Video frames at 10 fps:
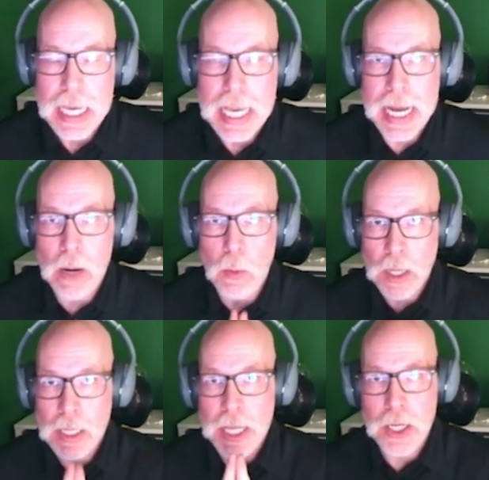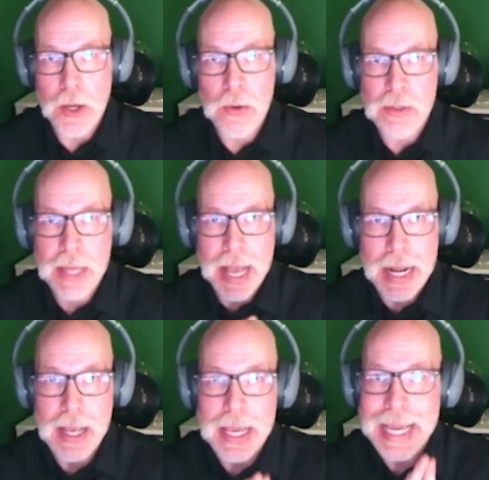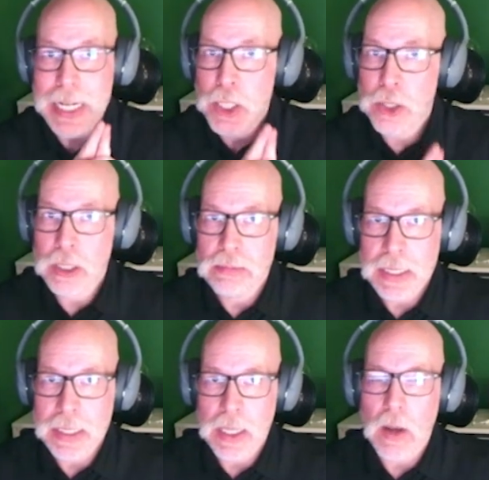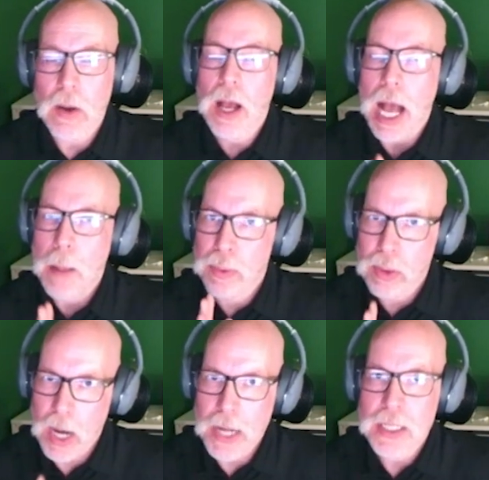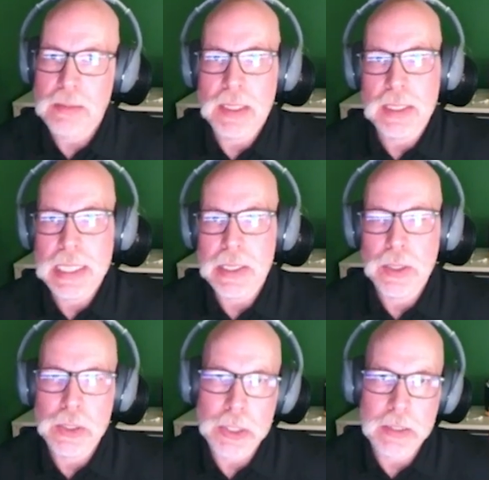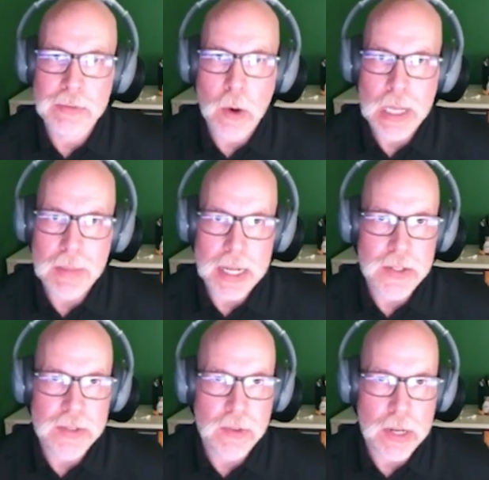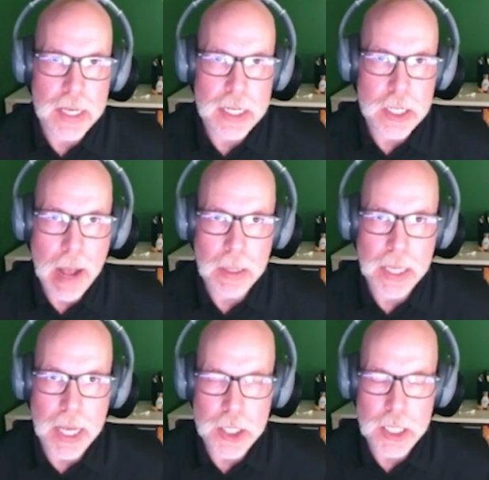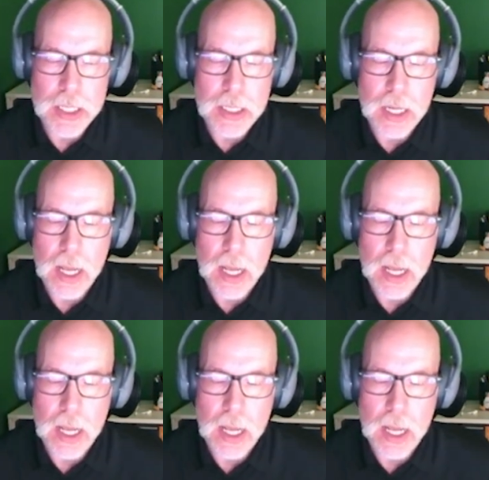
And I want to let you know that it took me approximately 30 to 40 minutes for each application.